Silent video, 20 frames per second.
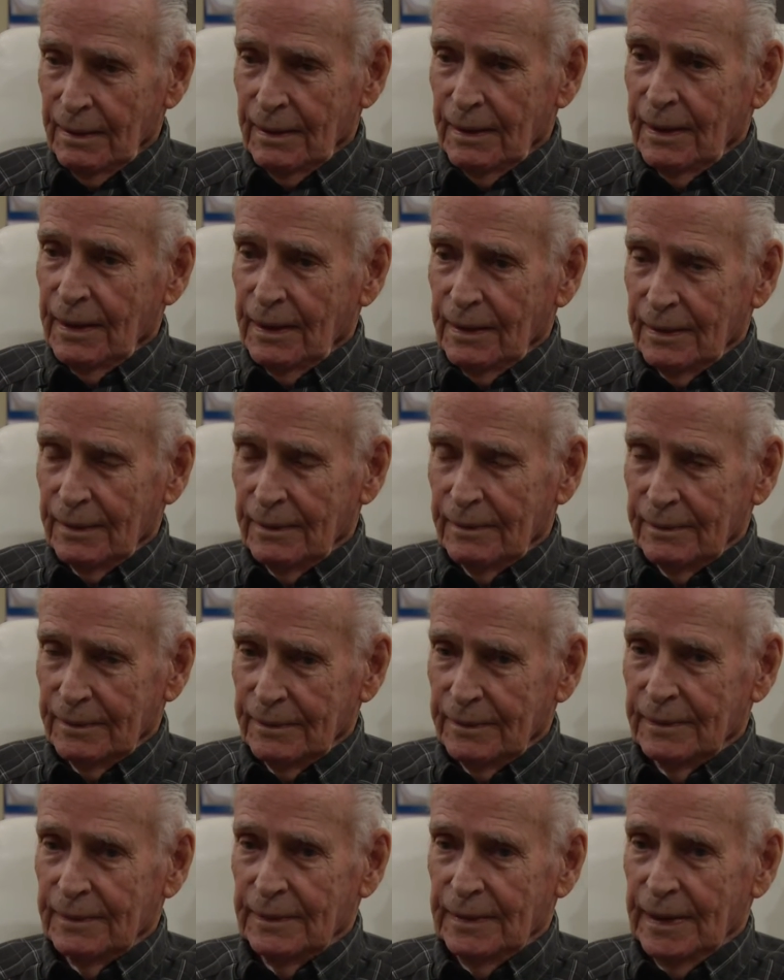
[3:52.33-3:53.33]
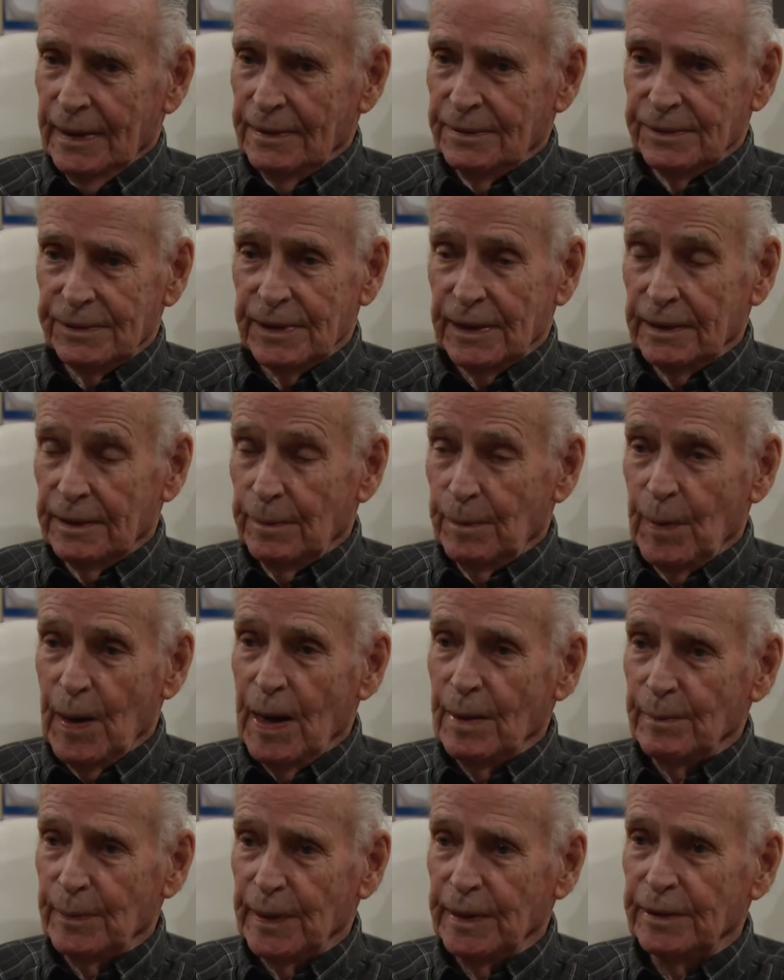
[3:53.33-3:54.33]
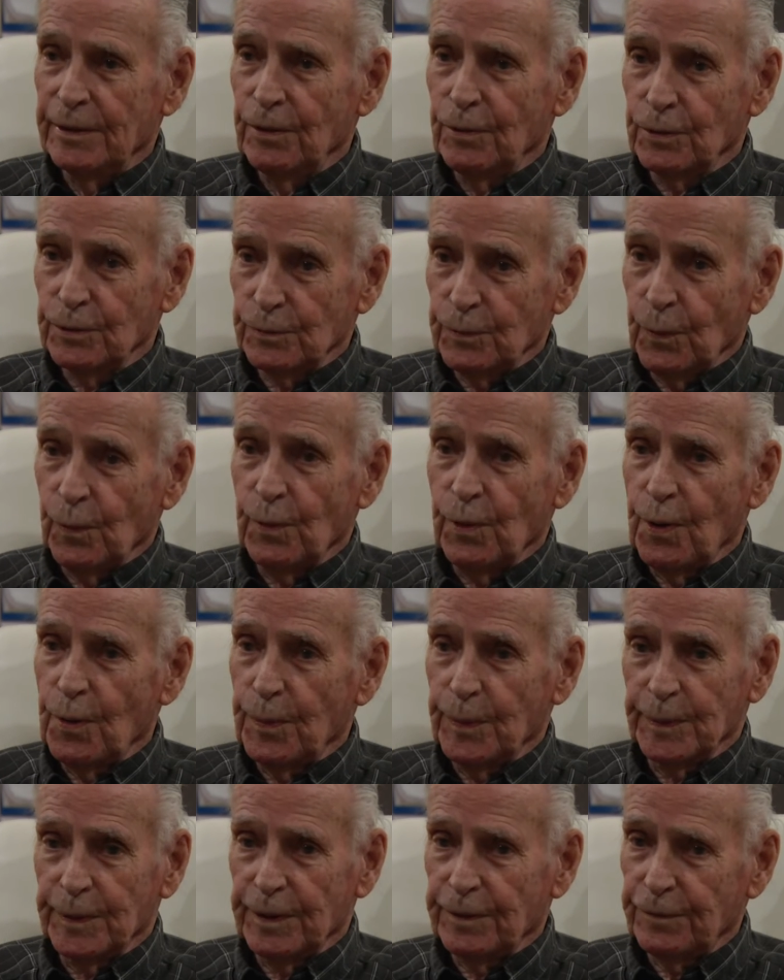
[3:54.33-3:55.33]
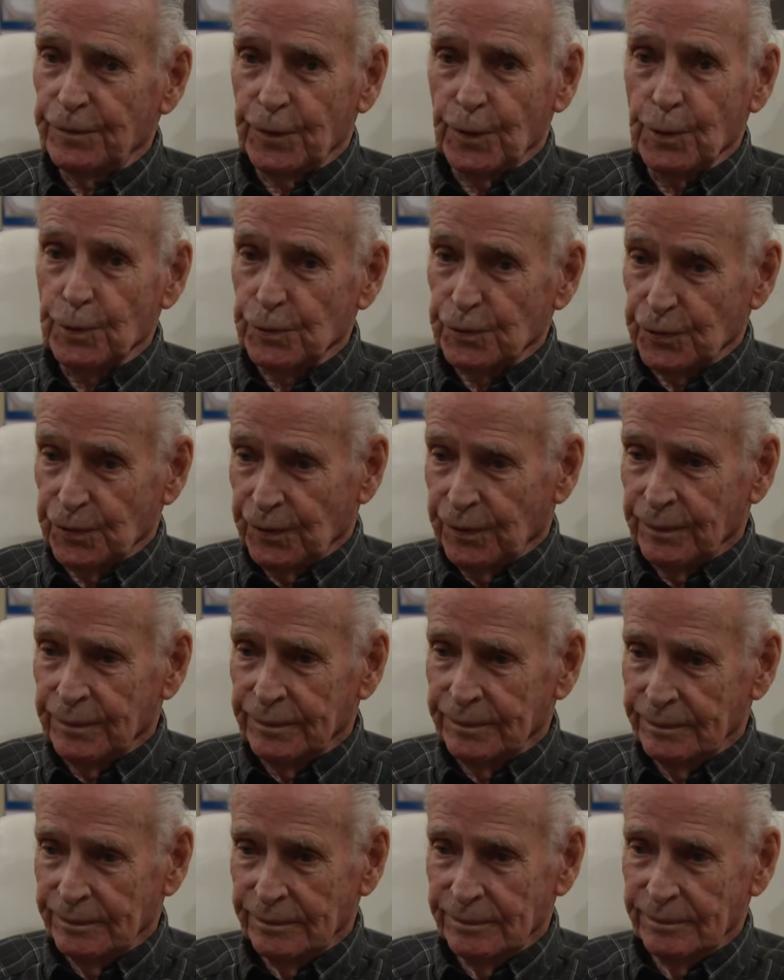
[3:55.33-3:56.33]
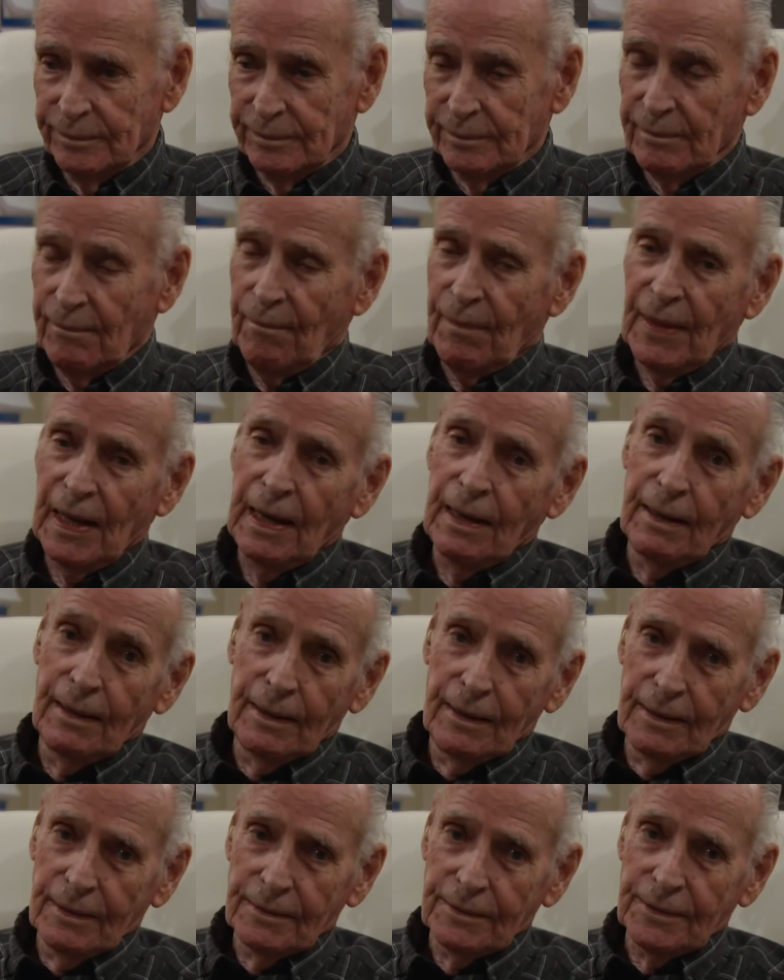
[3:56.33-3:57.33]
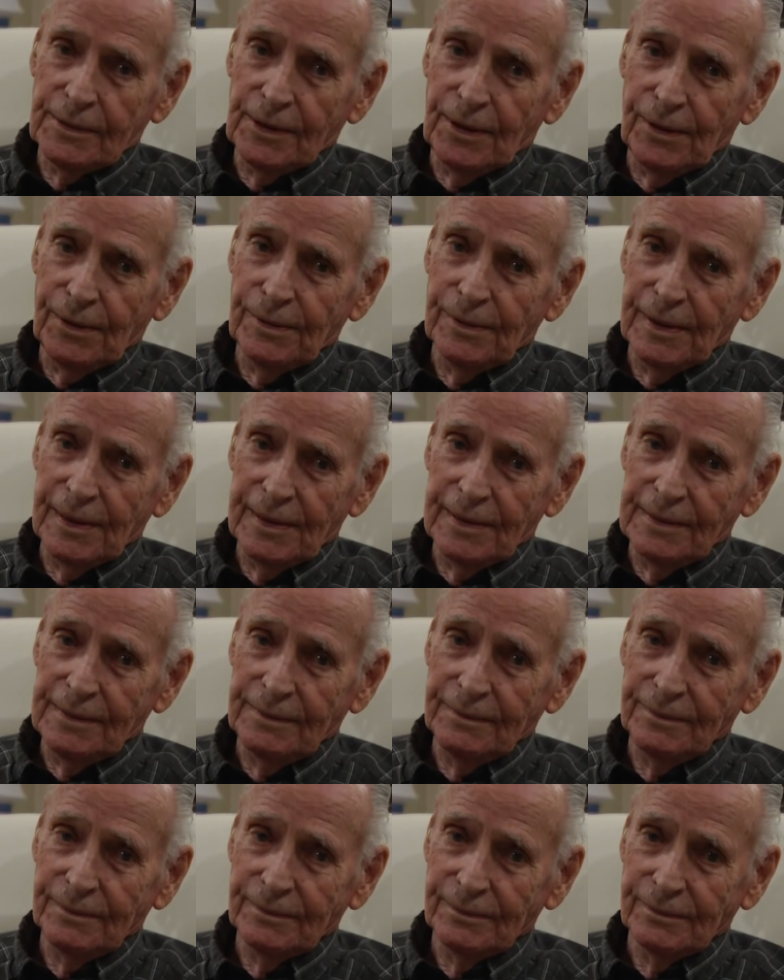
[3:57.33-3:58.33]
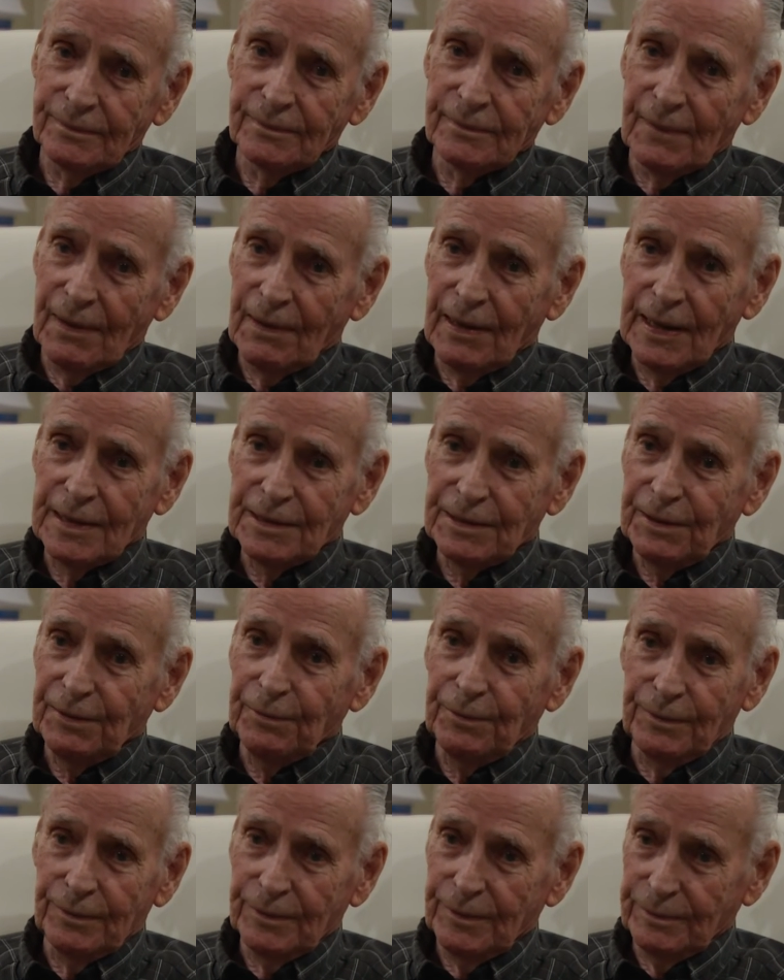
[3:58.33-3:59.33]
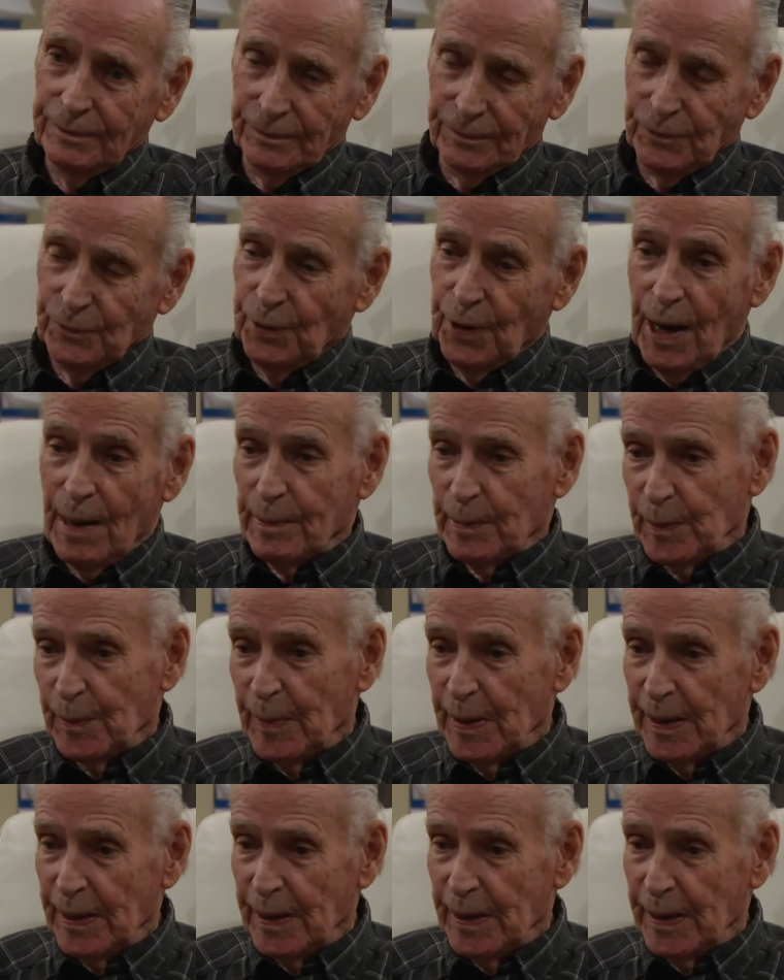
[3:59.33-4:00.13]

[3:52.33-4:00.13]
And he said the bomb bay doors won't open, they're frozen. So uh, I said, drop him